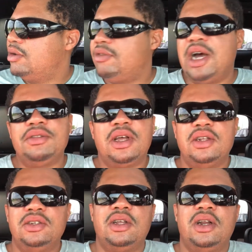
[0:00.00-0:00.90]

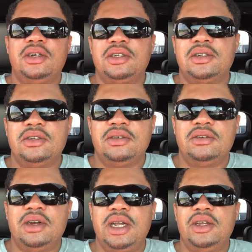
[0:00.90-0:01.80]
$5,000,
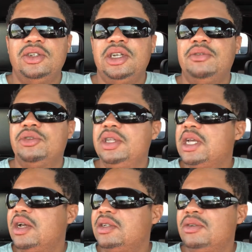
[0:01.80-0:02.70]
right? Because you have
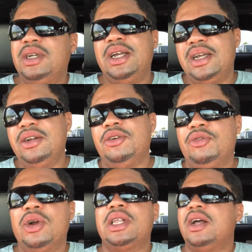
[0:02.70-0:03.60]

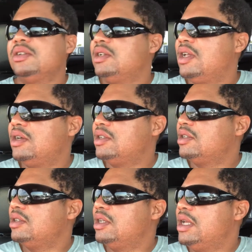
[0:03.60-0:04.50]
$4,000.
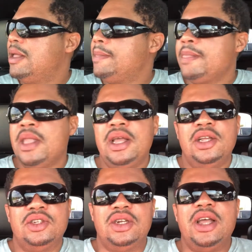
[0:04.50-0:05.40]

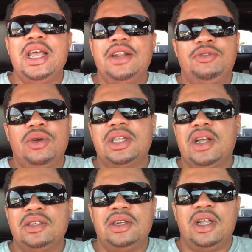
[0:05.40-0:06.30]
So now you're at
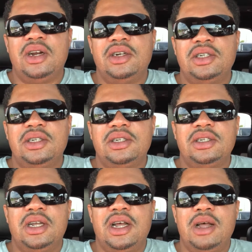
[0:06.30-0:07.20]

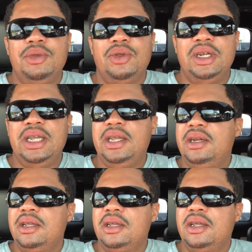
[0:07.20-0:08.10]
$4,000. You'll
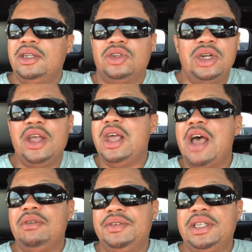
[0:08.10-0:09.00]
need. So now you
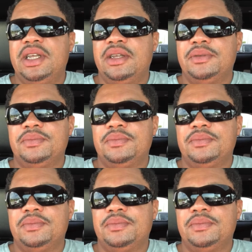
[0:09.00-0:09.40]
have everything.